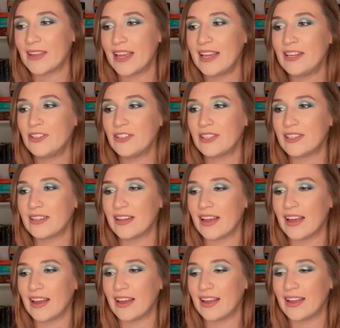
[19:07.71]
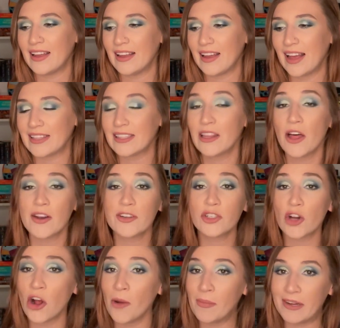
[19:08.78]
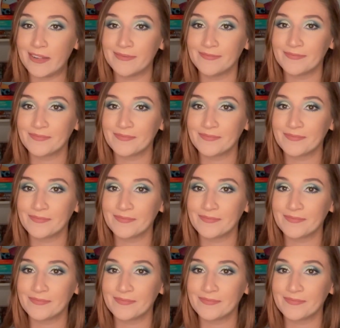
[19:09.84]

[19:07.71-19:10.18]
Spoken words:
He just has a lot of trauma.